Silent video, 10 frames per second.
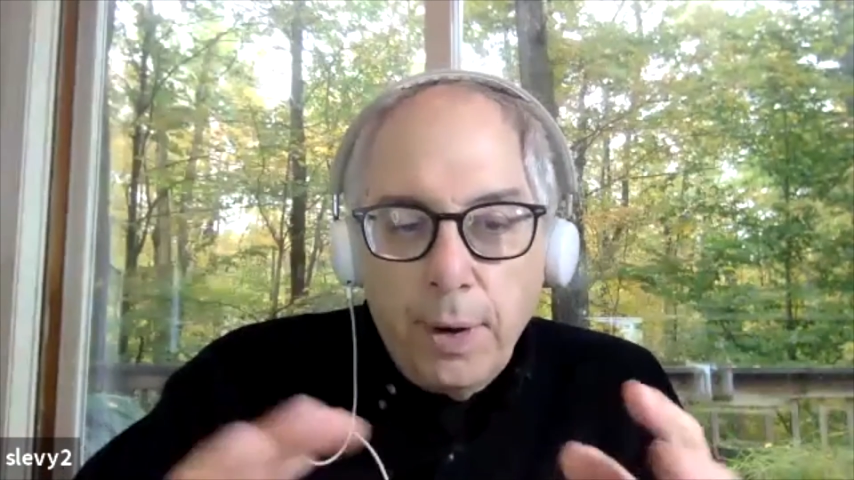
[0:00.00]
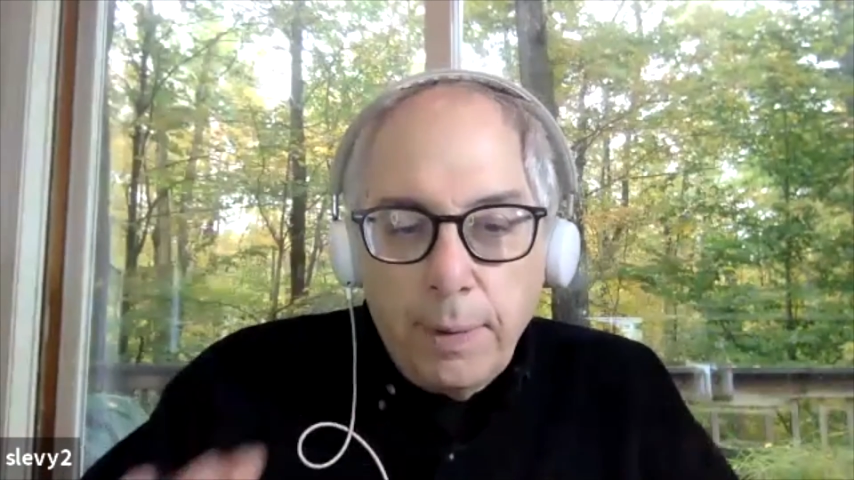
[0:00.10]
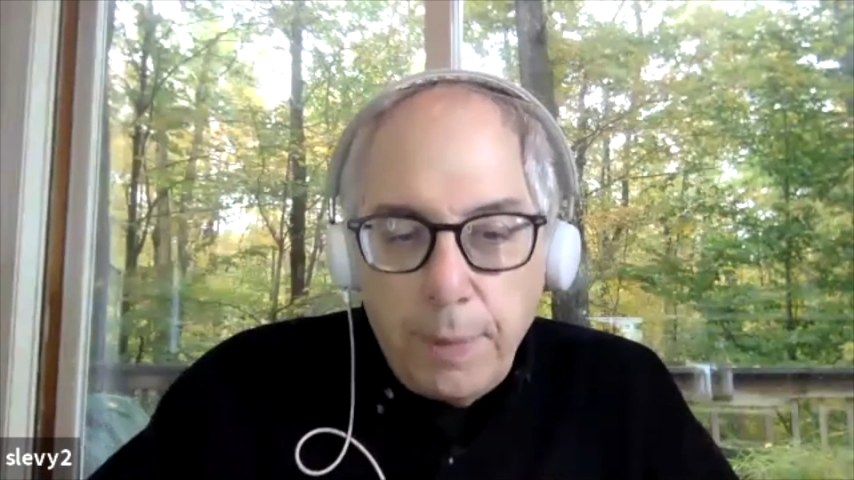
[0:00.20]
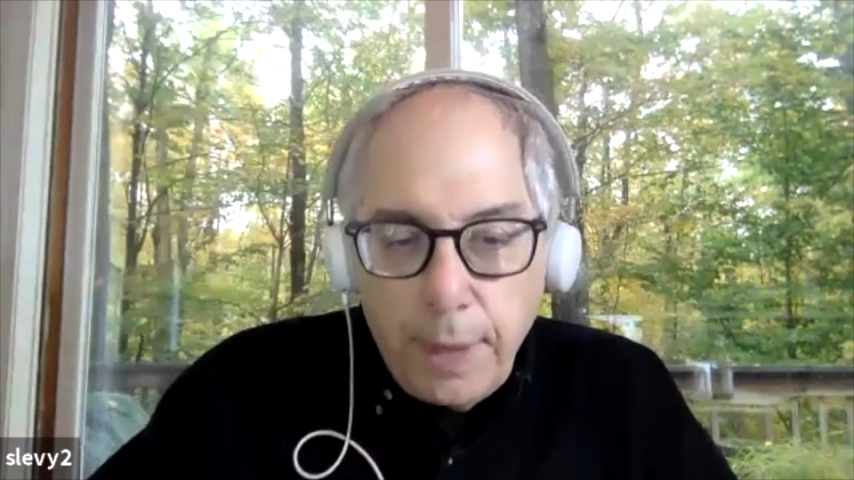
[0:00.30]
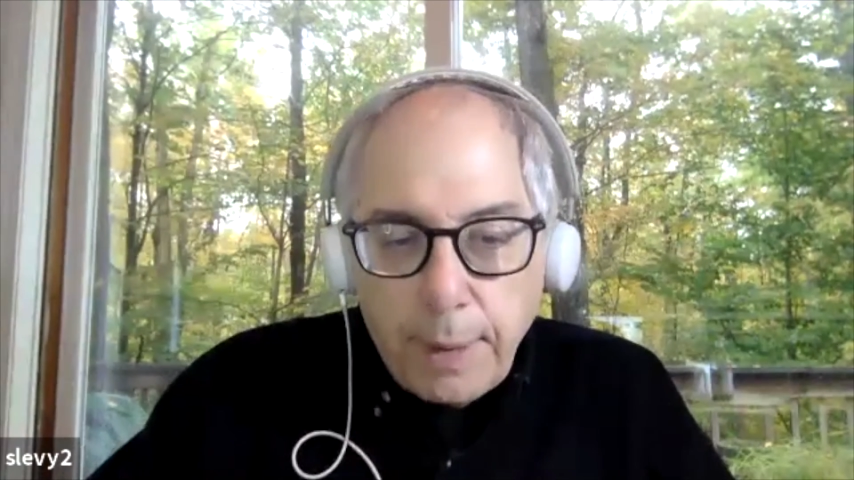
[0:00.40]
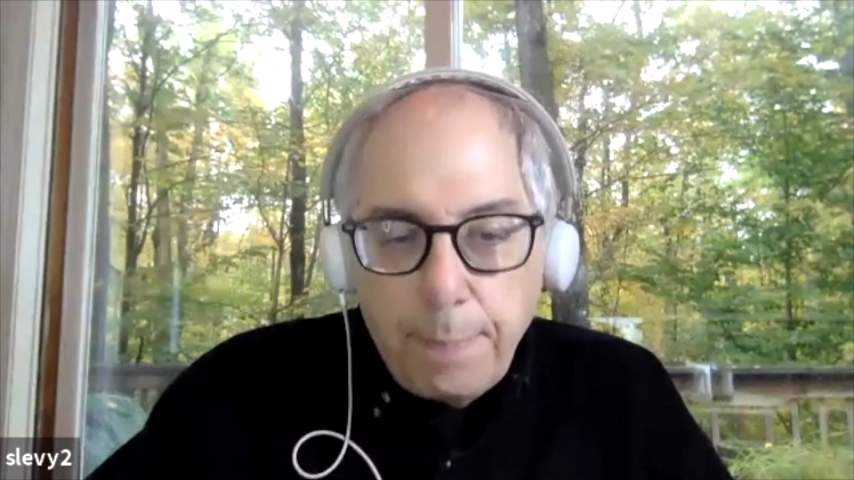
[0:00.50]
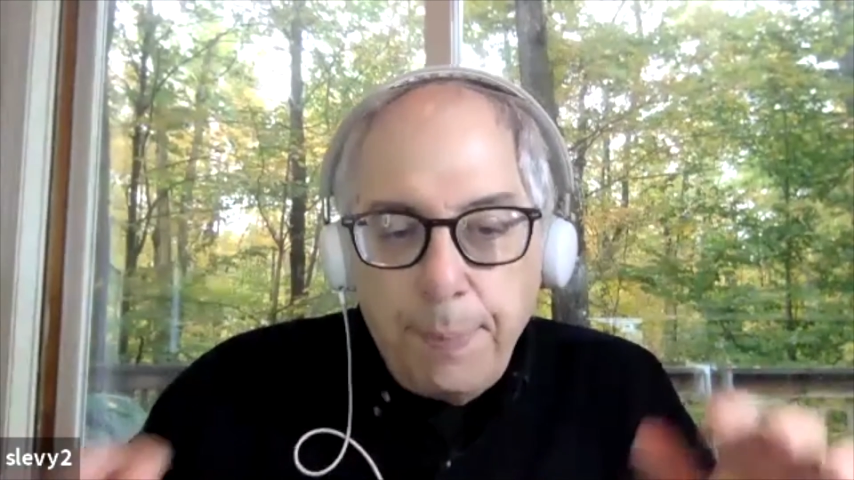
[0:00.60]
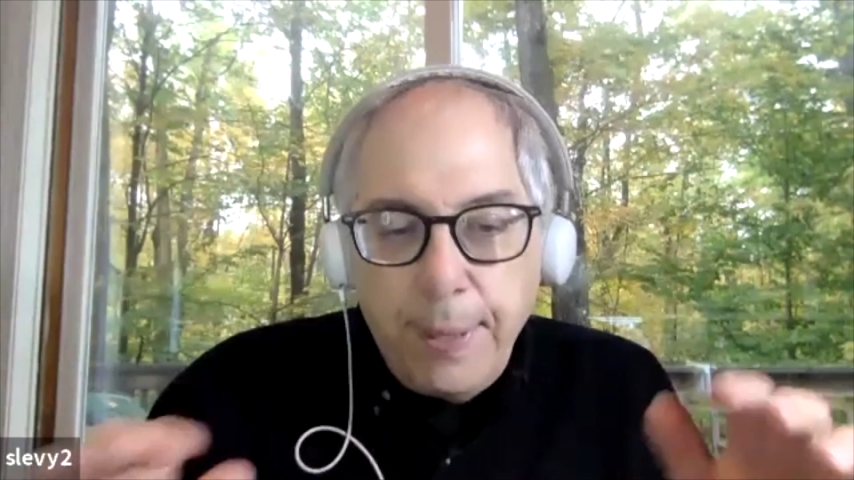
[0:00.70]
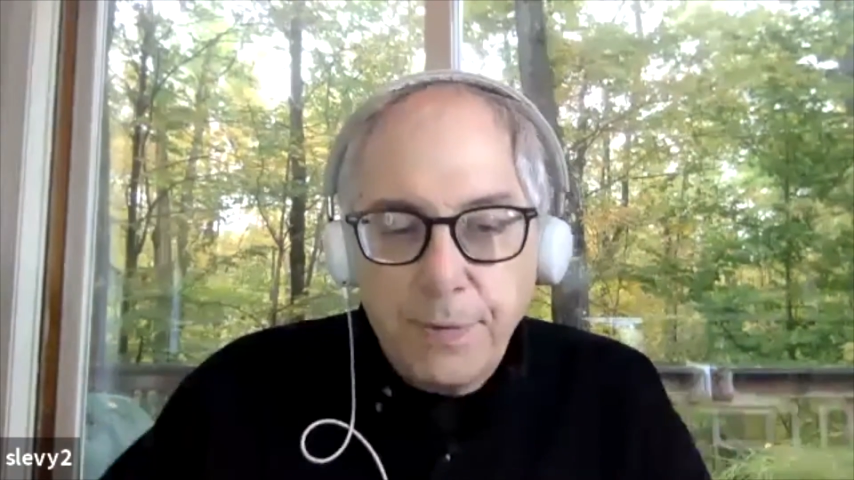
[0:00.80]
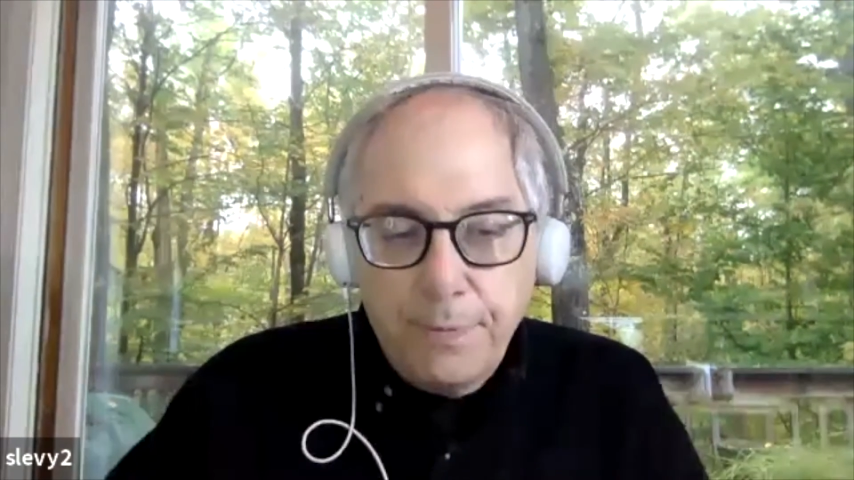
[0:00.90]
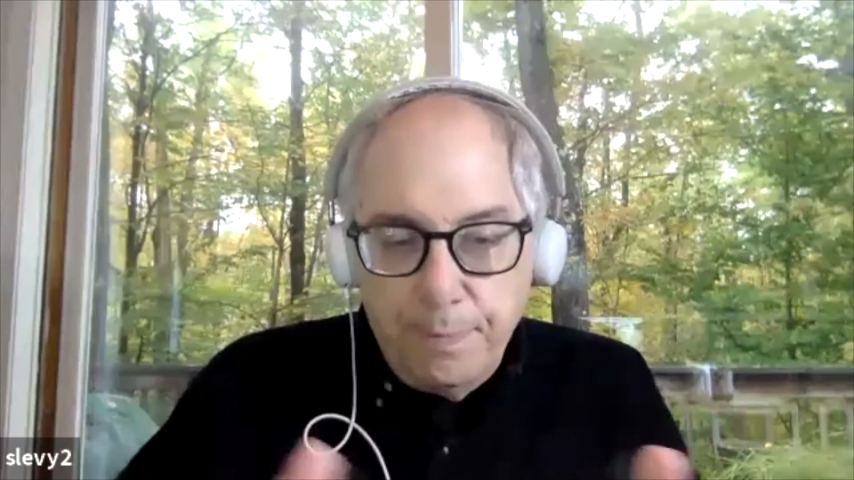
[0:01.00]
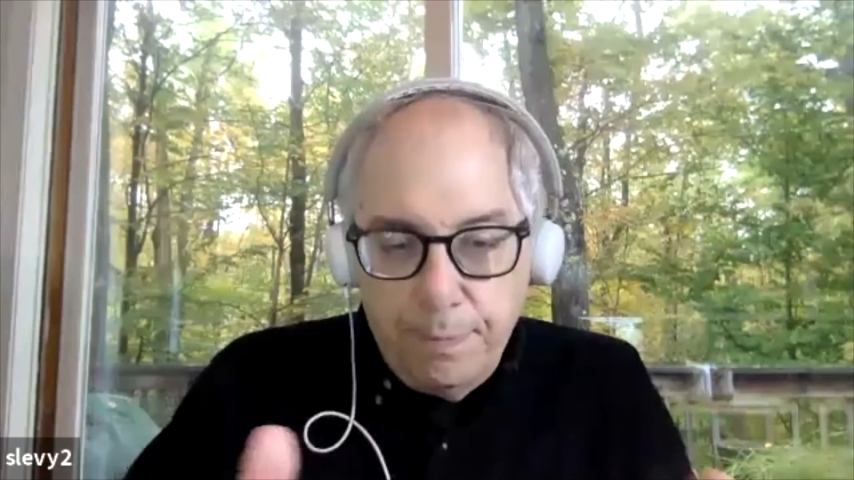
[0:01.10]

a, like a piece of,